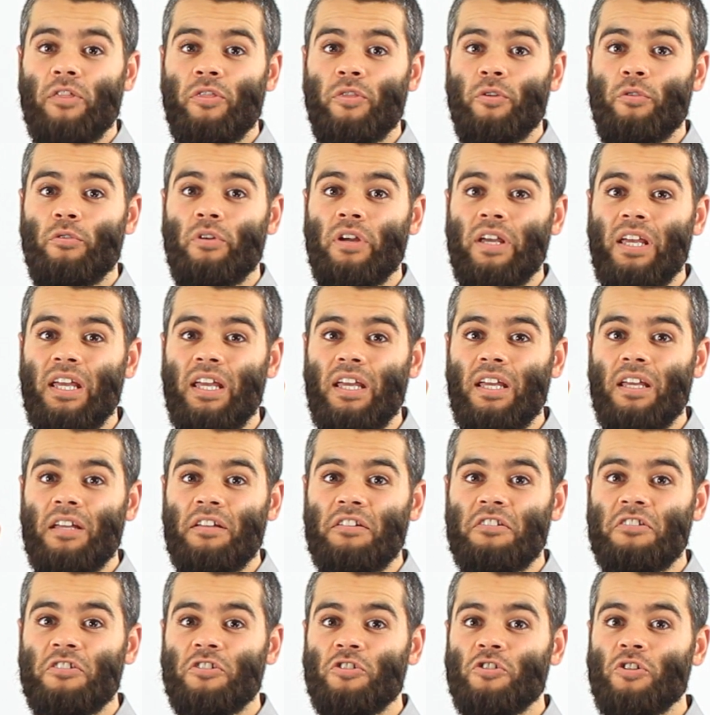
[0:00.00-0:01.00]
3
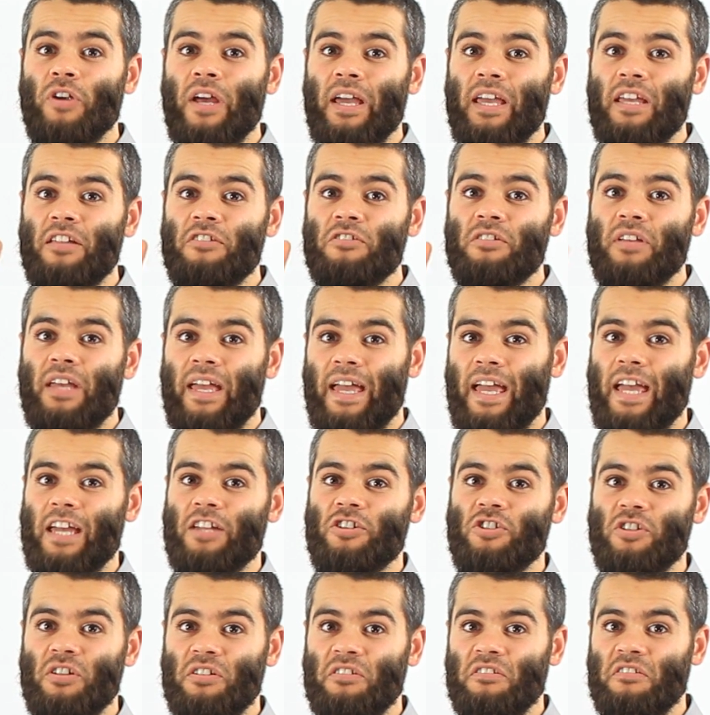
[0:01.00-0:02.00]
straight
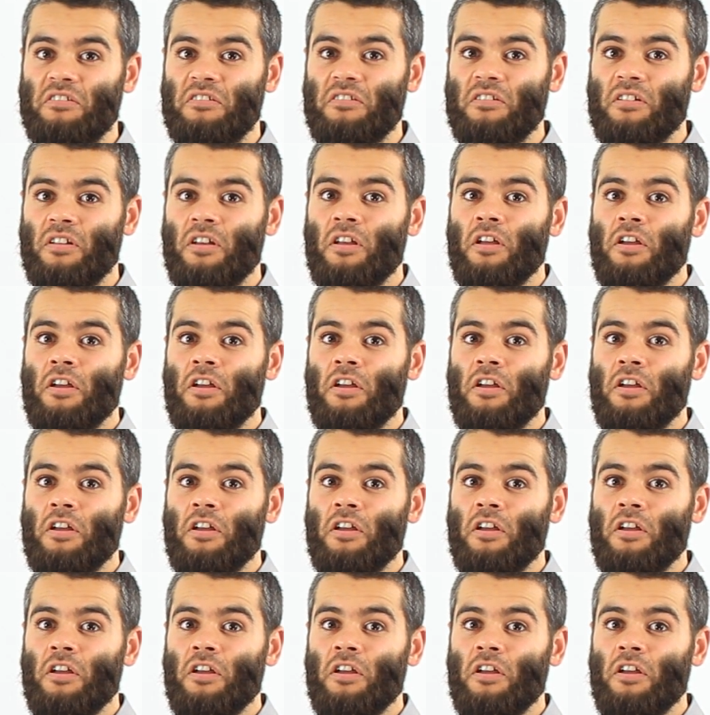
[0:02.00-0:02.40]
edges.